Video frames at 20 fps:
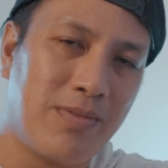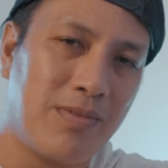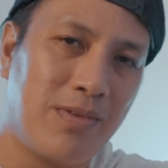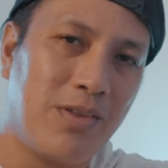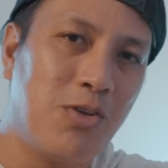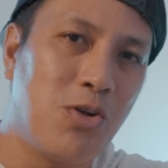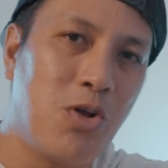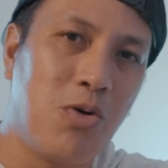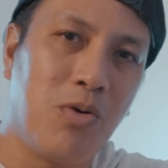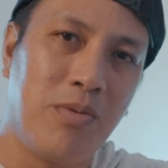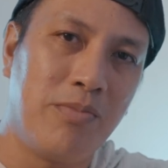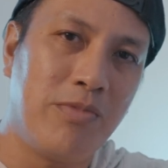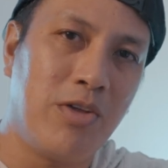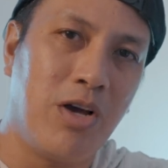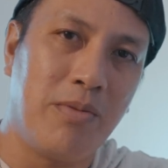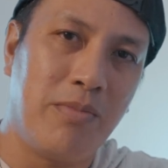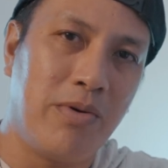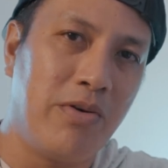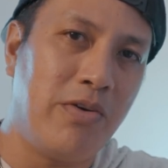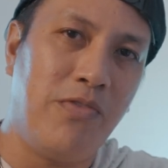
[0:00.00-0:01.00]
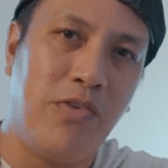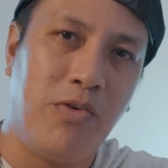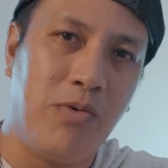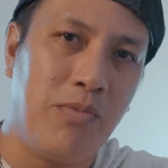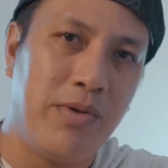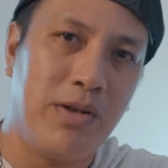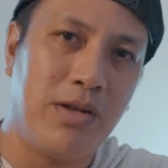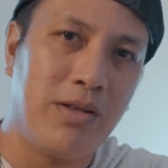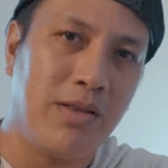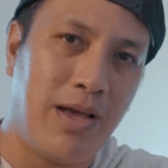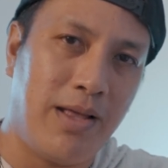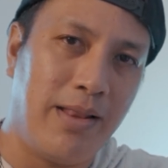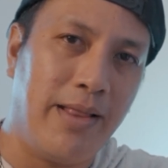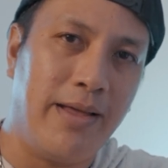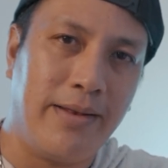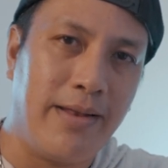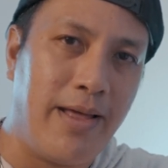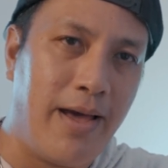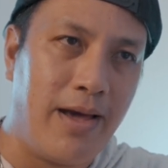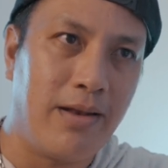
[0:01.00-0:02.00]
You know what I'm talking about, you've been in
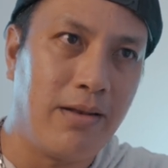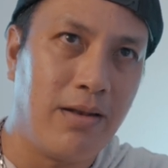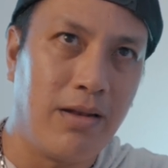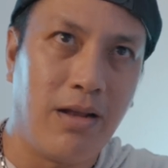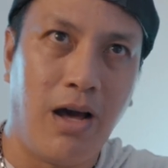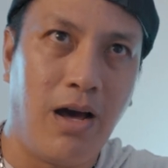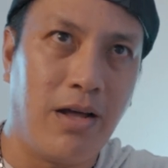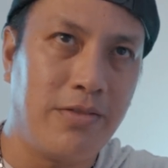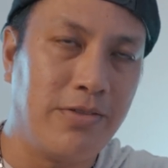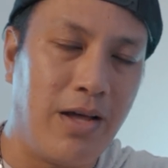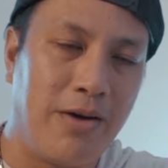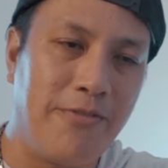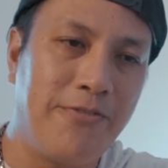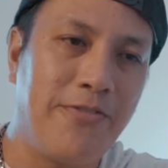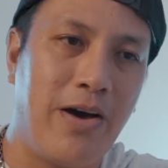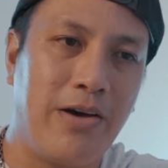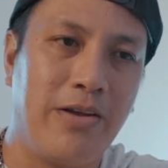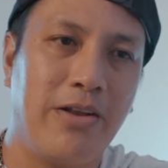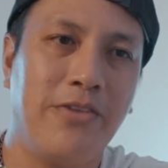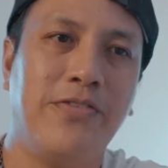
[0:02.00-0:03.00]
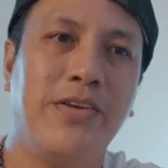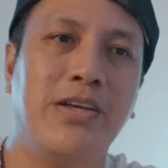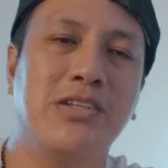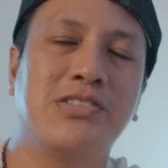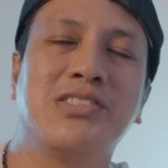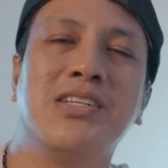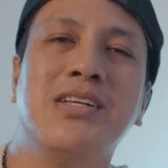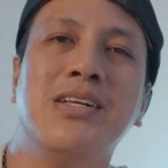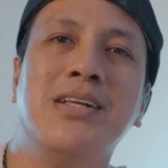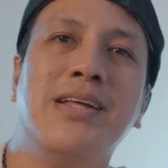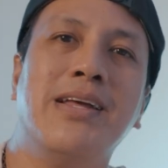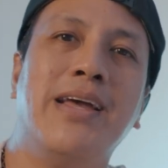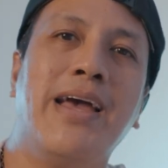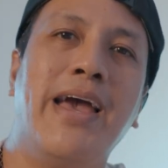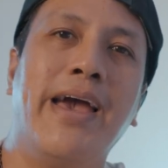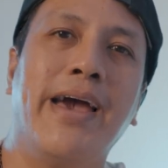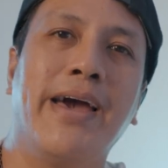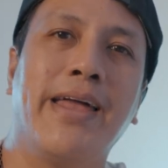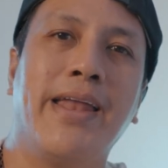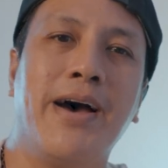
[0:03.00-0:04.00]
Thailand, that dumbfounded face.
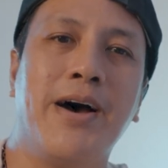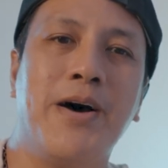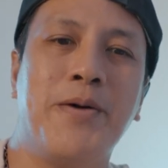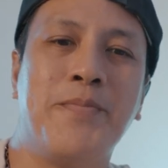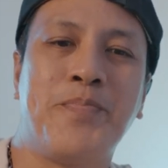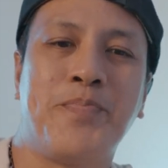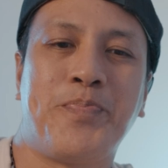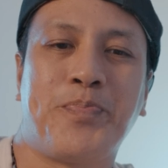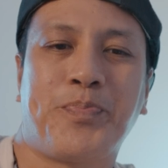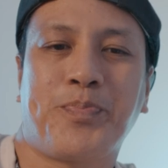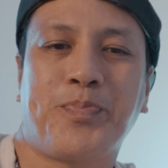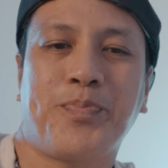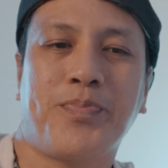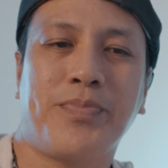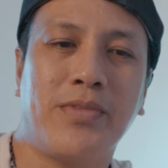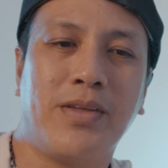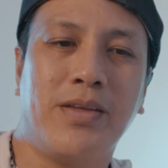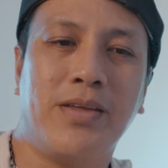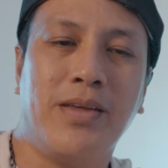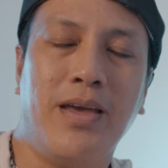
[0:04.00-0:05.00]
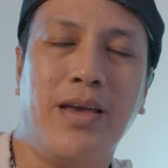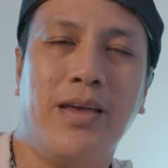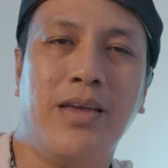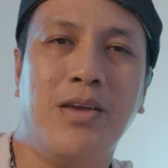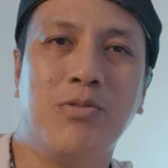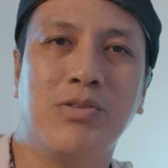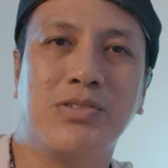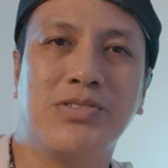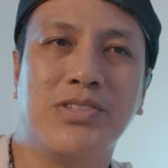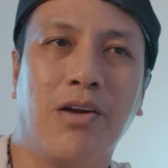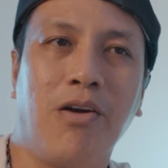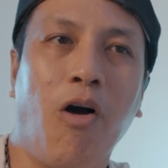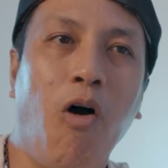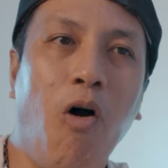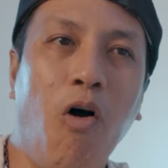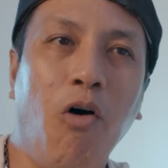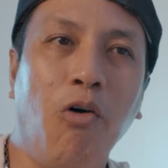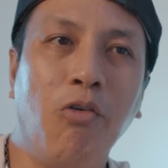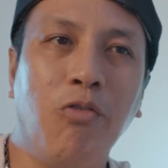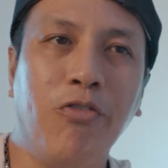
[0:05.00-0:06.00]
And yeah, he was like,
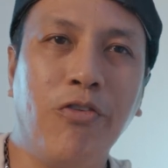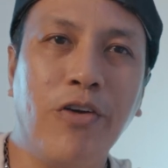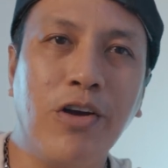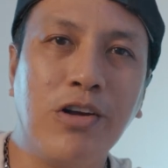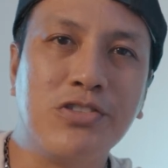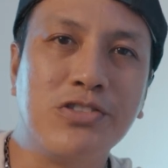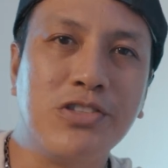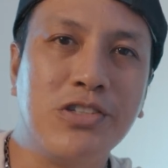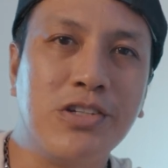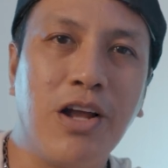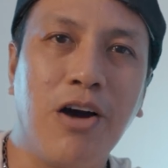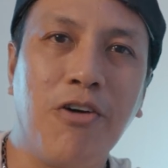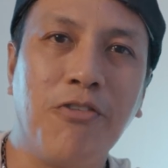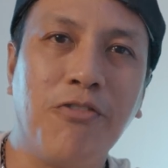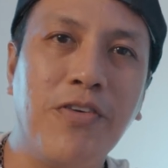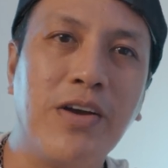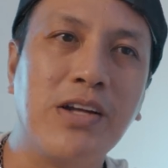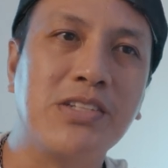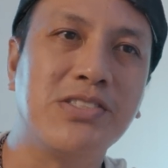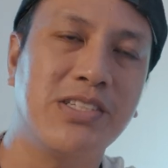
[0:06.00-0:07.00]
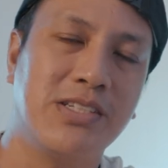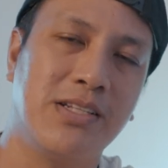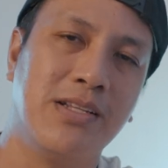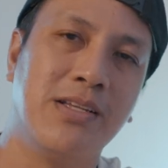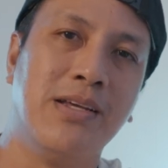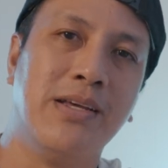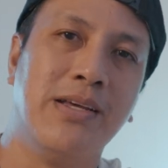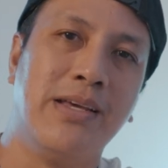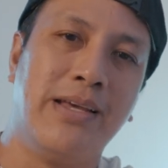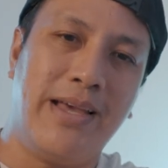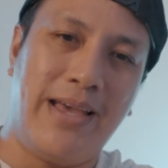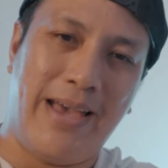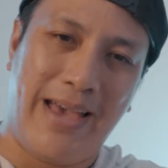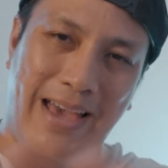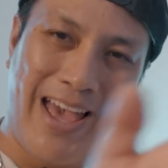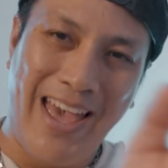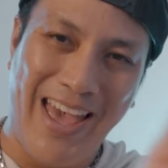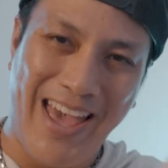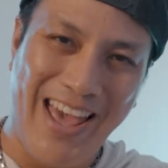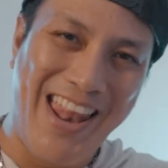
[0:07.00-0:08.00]
oh, fix it, I'll fix it.
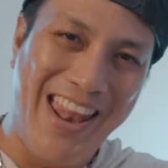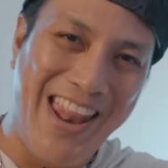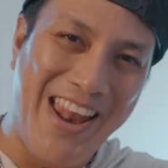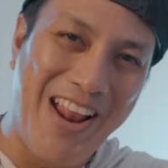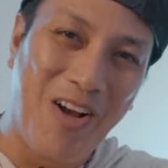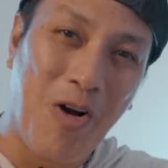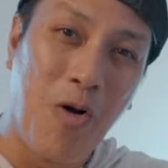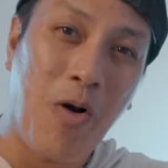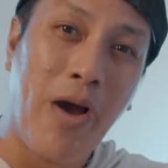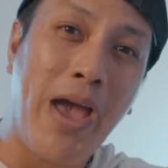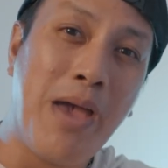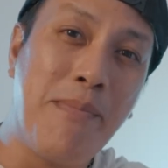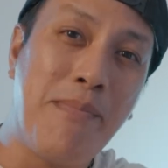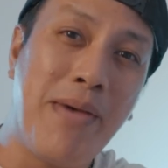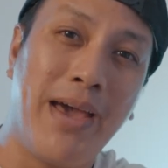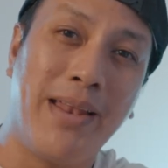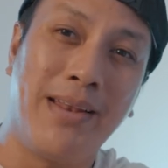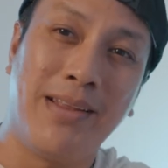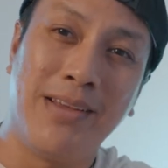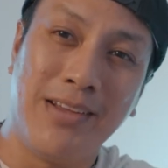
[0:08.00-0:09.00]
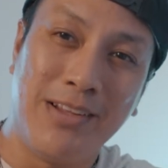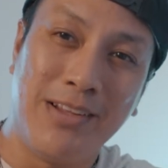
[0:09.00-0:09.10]
And I go, hey man,